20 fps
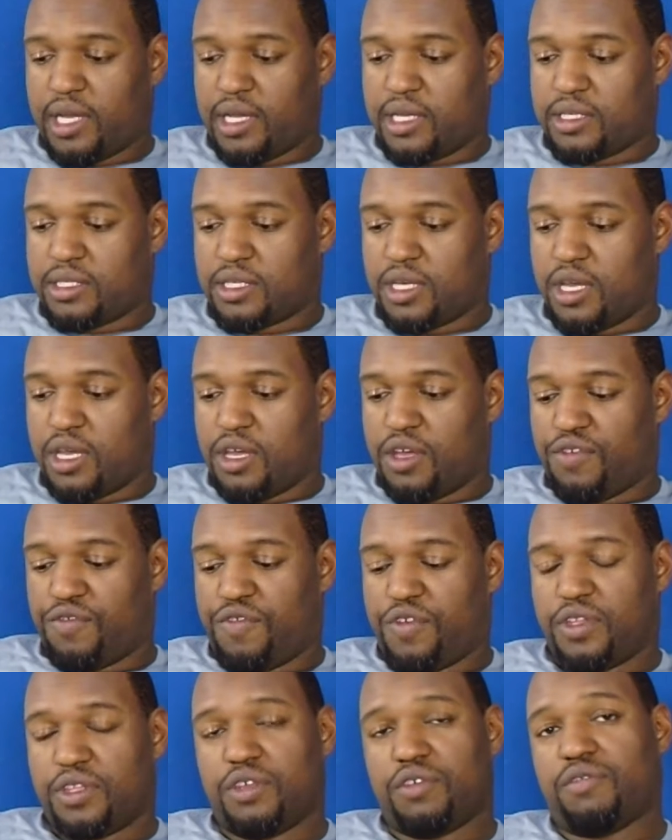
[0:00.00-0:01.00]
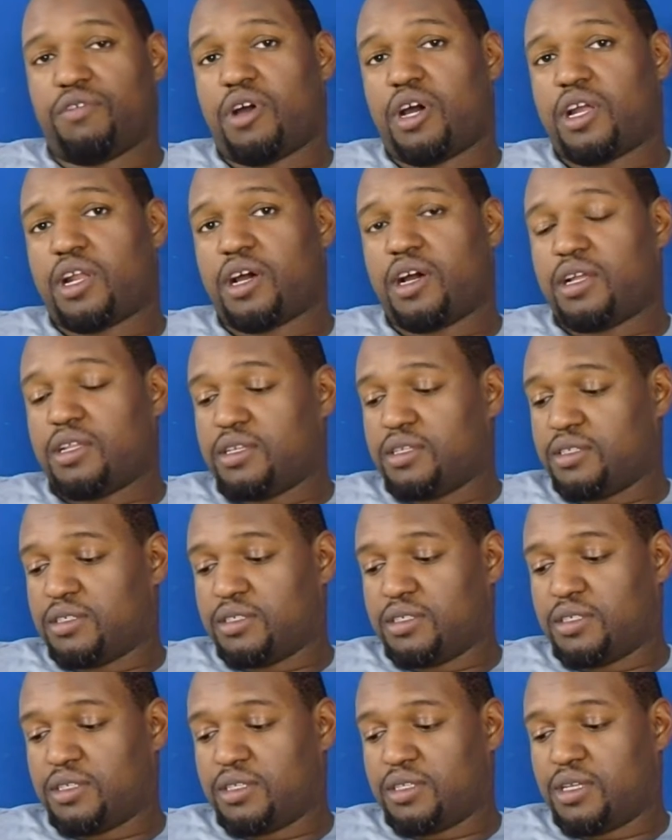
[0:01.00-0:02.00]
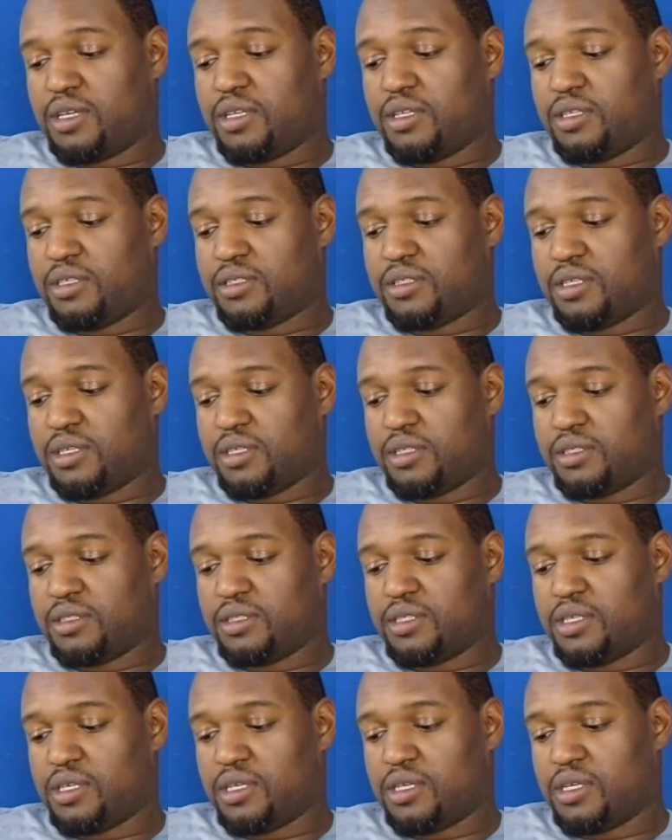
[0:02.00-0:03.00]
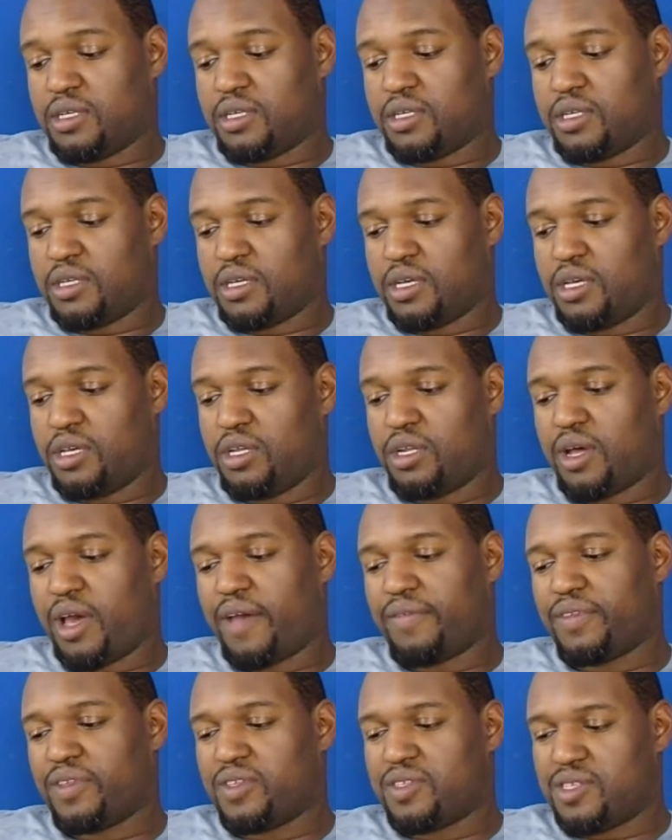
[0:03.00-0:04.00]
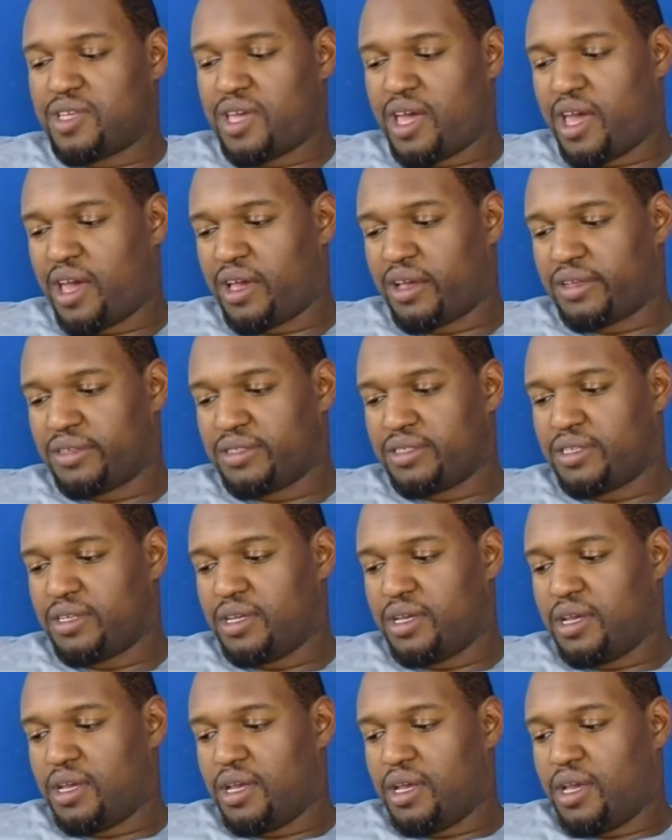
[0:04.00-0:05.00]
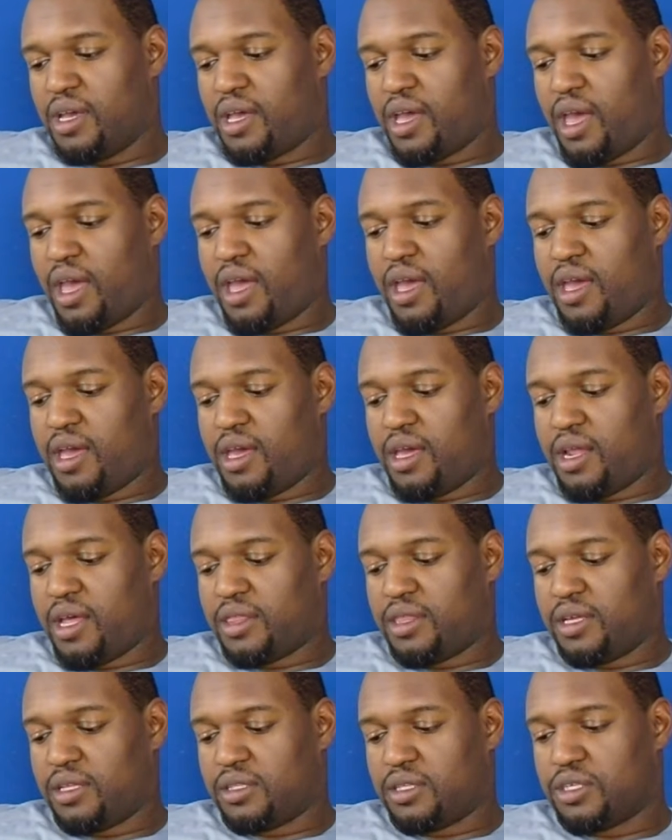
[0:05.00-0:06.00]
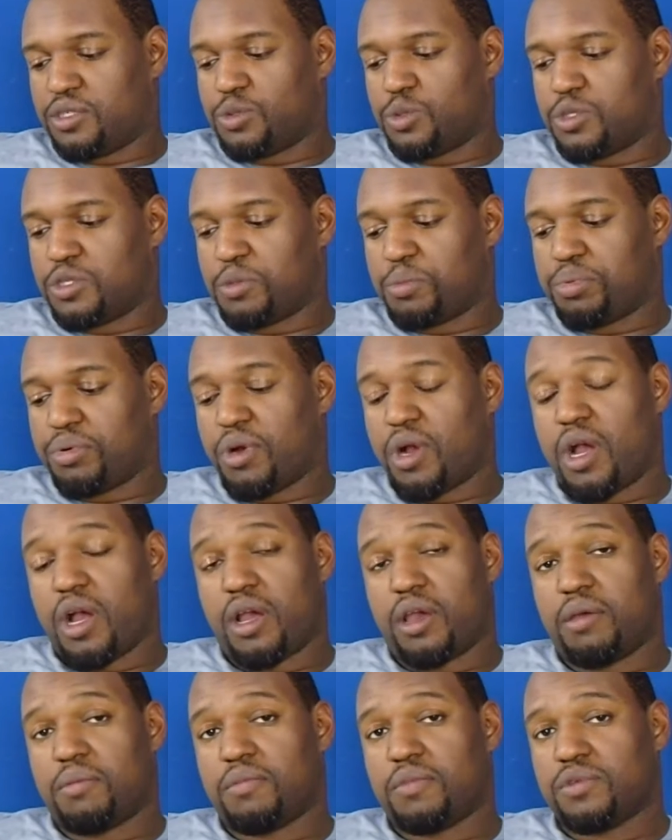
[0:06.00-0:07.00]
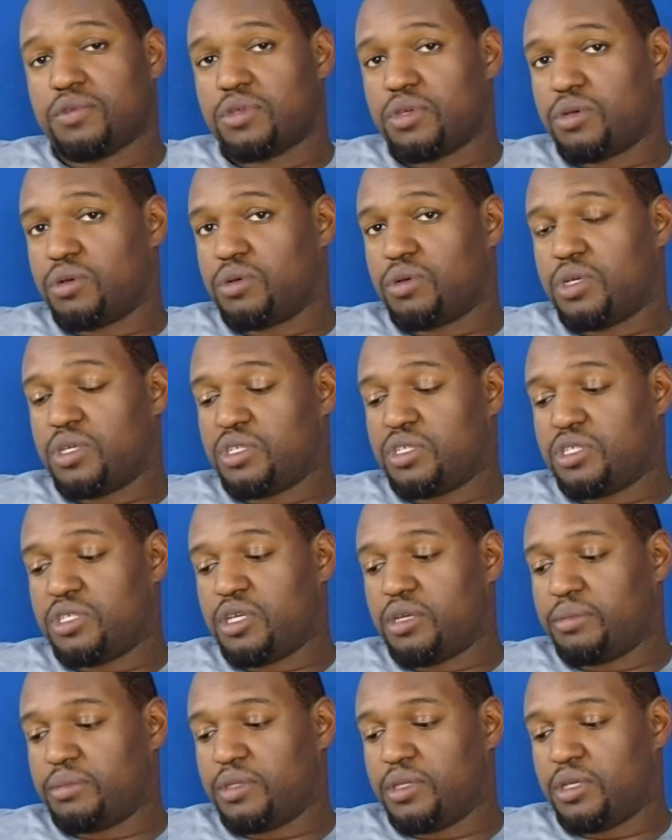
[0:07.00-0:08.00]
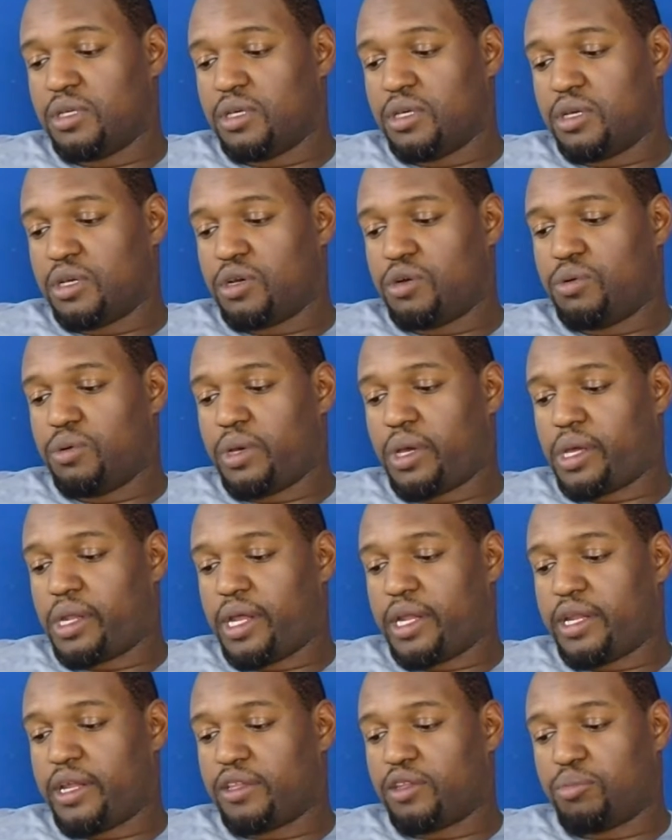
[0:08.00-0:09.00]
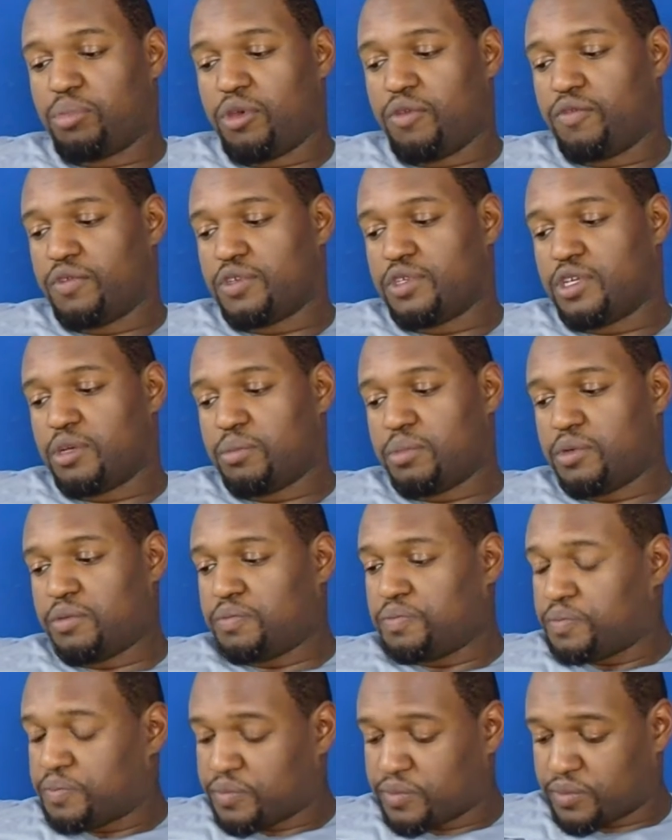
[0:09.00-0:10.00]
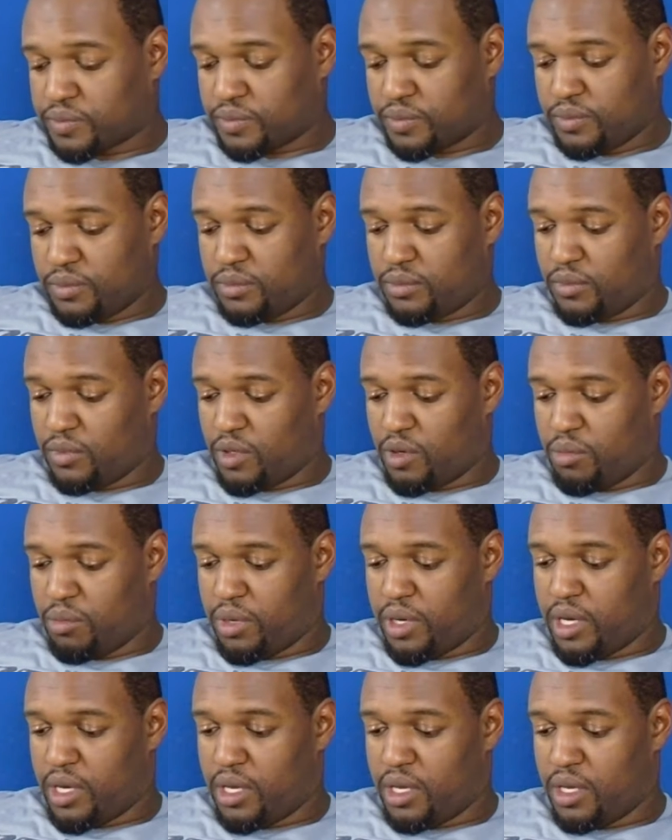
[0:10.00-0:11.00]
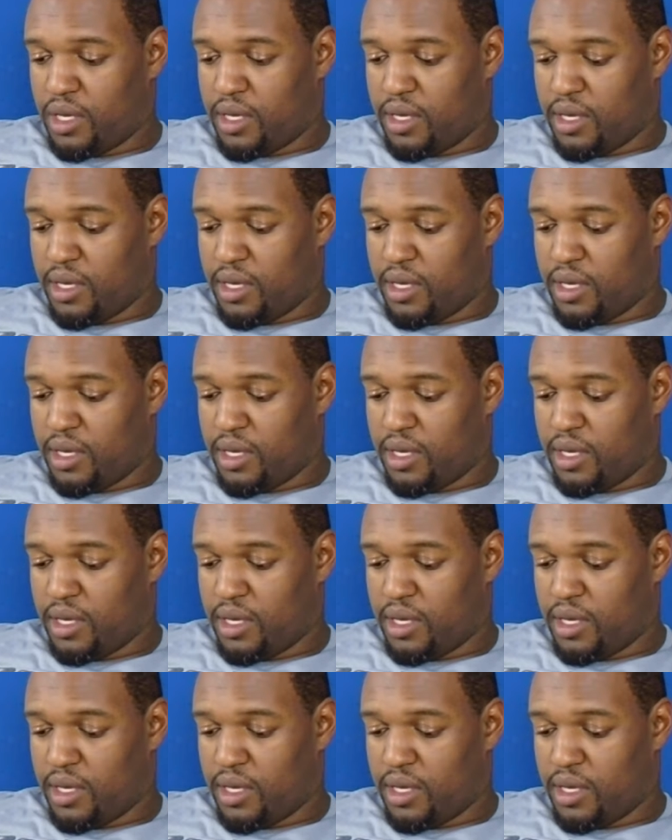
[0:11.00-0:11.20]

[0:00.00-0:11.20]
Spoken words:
lights, $55.90. You know, after tax. And I think this was a Prime, so it shipped quick, and I didn't have to pay for shipping. But